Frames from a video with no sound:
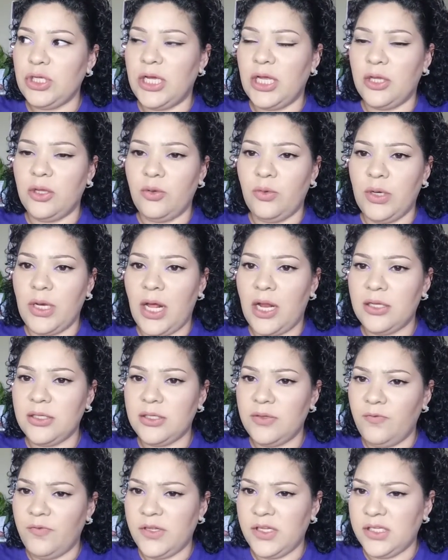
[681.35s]
You get
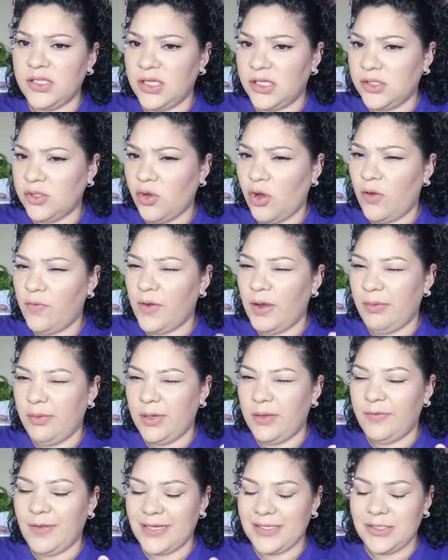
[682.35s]
$3.50 off. I
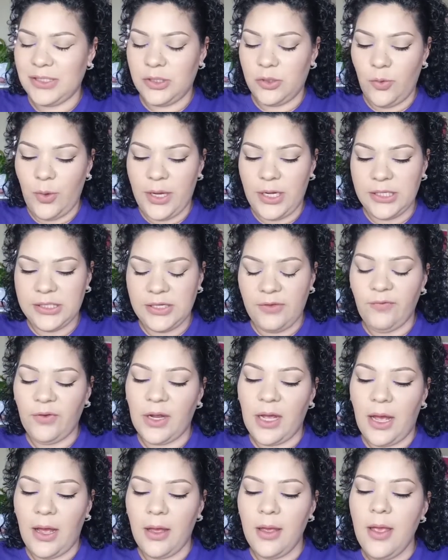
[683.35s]
believe that's the way it is. I
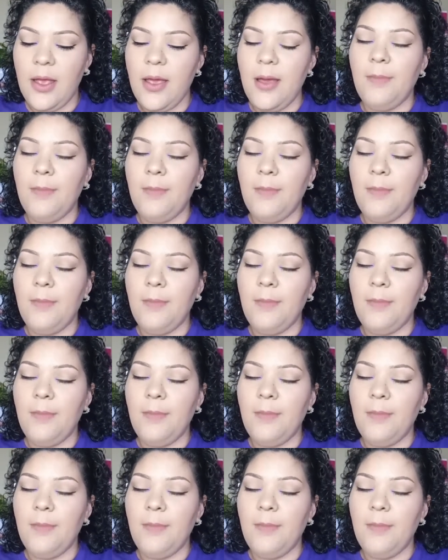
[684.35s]
forgot.